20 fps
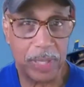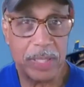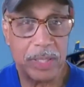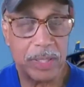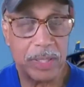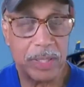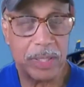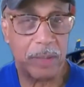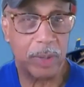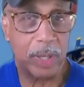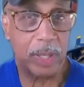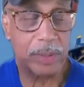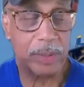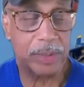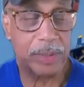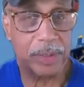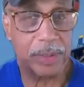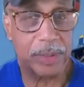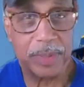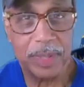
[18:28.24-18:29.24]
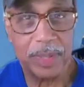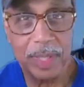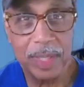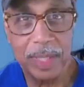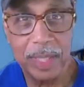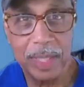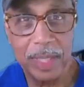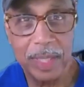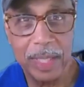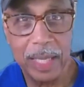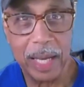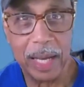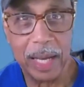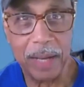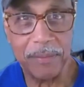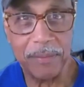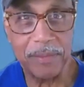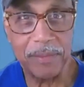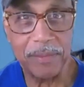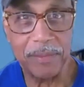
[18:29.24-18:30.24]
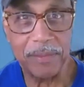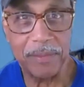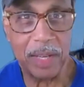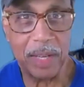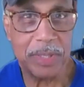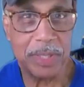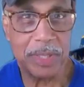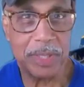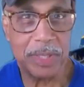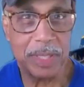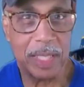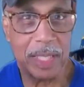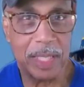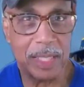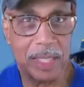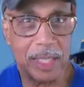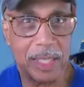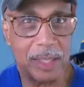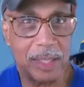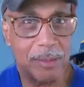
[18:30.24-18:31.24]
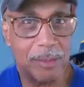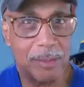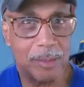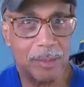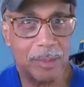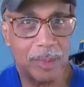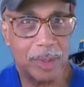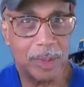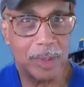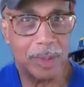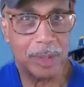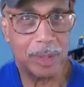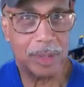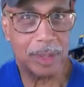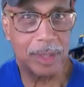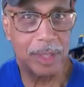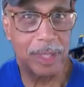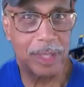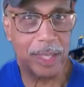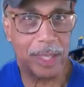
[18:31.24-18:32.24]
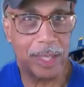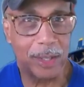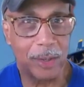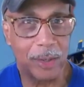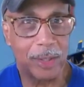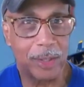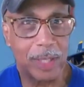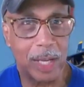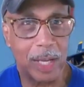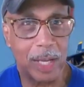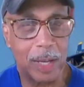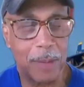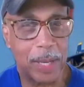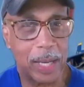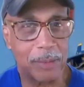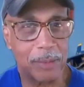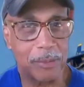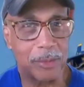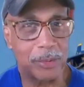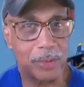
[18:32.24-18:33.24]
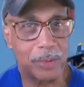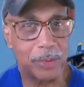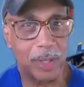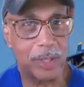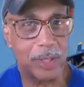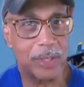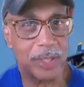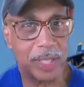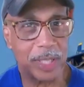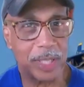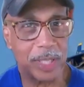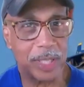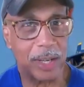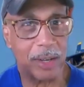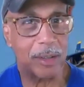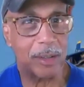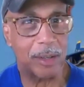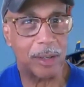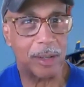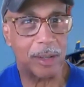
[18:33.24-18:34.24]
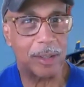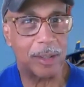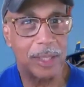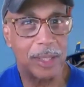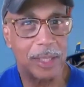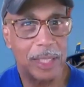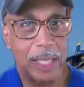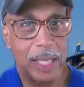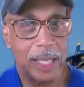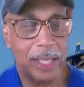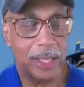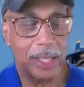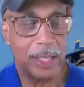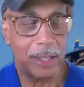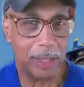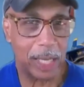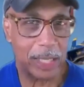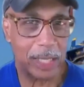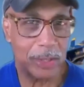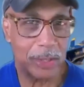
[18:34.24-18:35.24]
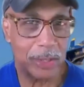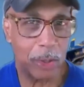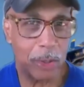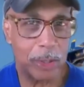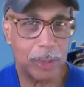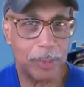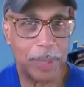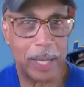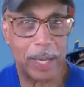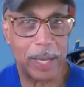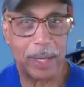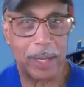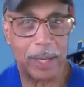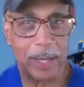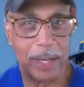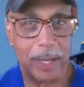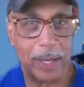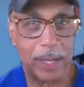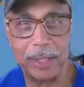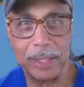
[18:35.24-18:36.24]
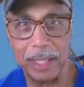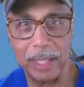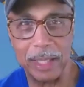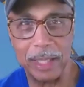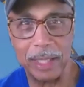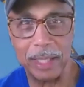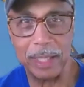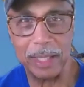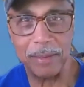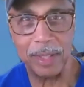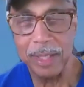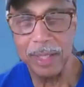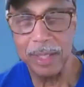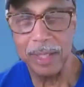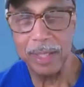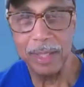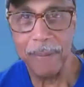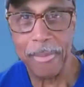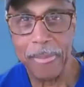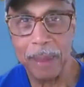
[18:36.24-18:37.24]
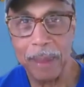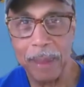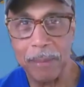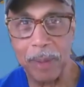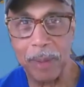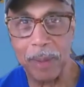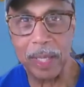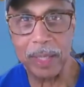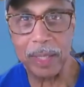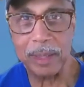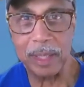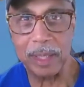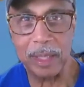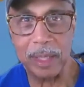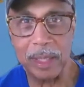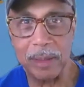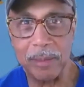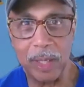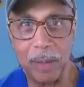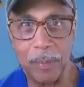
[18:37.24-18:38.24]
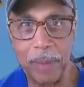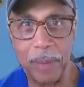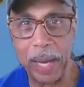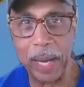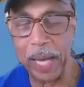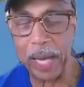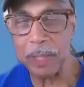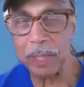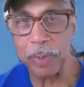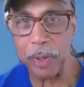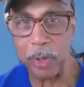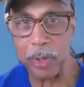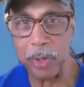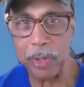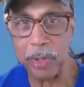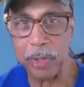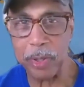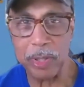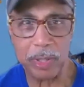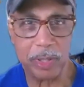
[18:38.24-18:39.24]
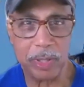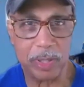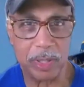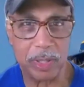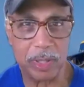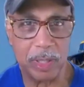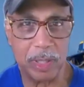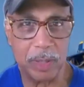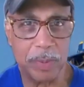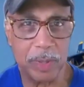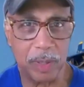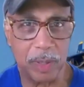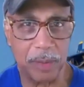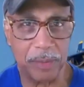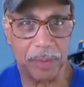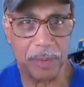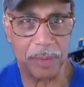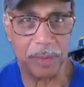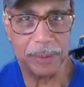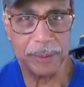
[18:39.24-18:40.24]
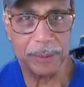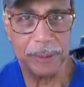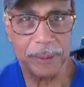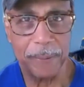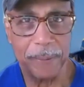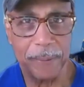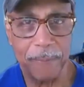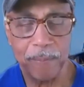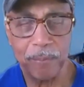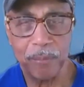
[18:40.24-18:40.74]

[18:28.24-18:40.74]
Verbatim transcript: friends and relatives, I've never seen anything good come out of drugs and alcohol. Hear a lot of jokes about it on TV, but in you know my experience, just as an observer,